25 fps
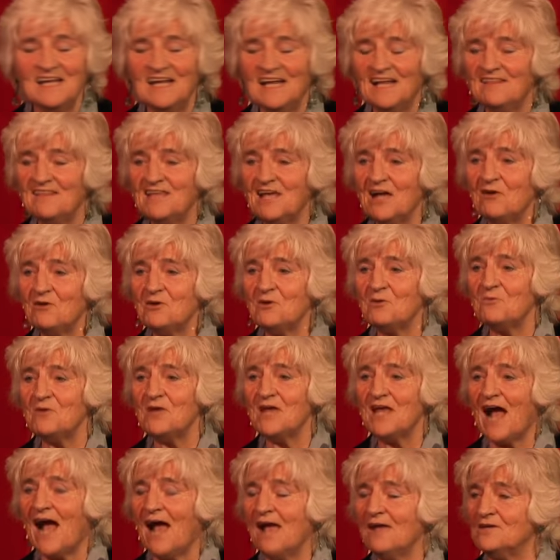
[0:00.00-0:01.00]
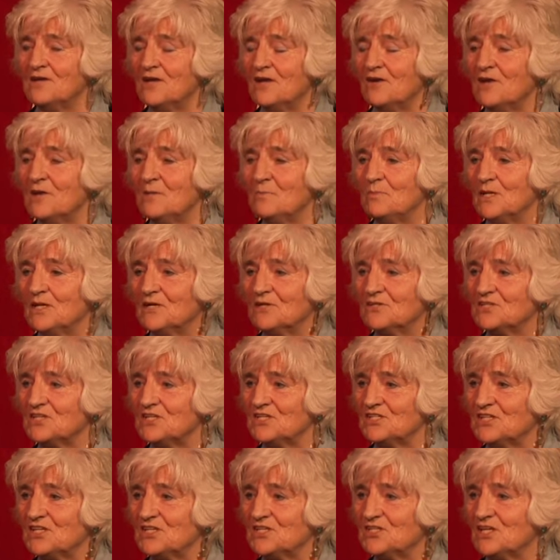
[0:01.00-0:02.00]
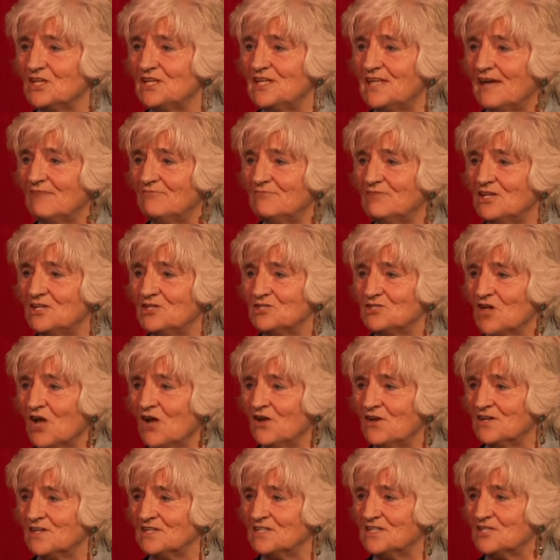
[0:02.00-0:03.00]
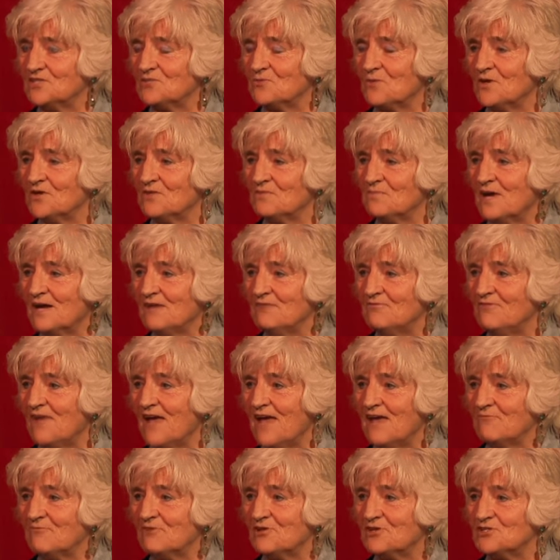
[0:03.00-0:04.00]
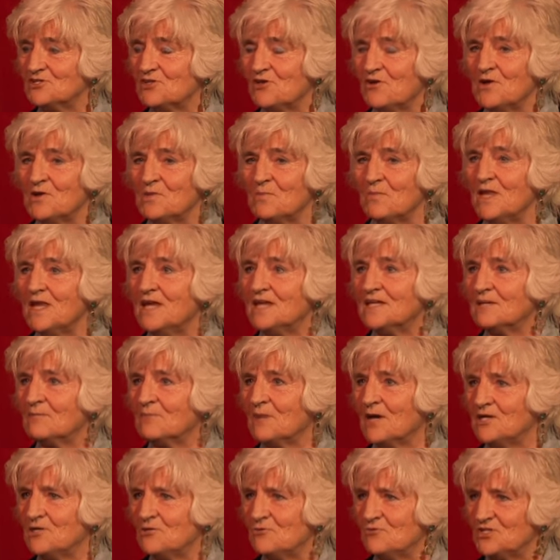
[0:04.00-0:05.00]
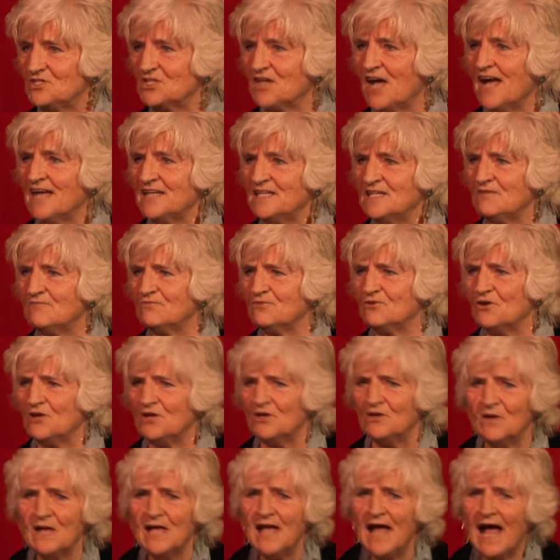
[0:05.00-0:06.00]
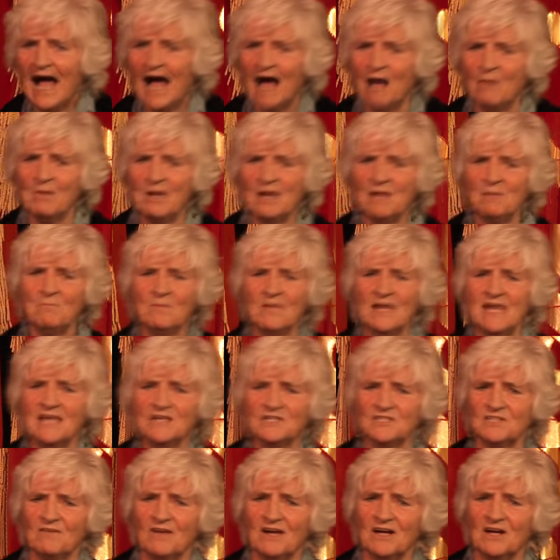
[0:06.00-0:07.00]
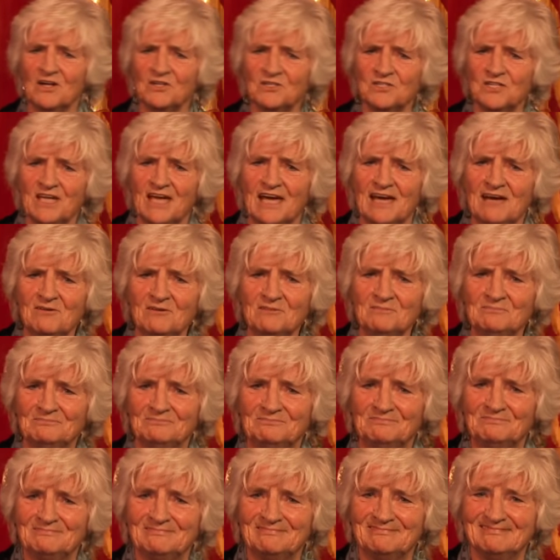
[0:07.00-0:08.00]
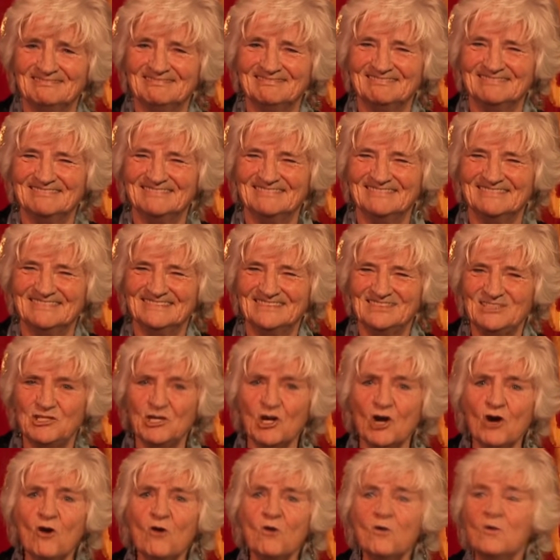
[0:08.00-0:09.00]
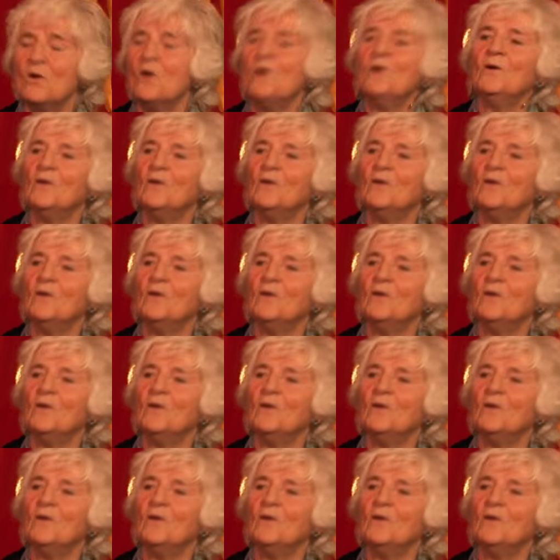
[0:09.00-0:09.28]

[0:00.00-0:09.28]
And the only reason I know it because it's such a lovely sonnet. It's one of my favourites. So in a minute I'm going to recite it for you. How many minutes have I got to go? Two. Two?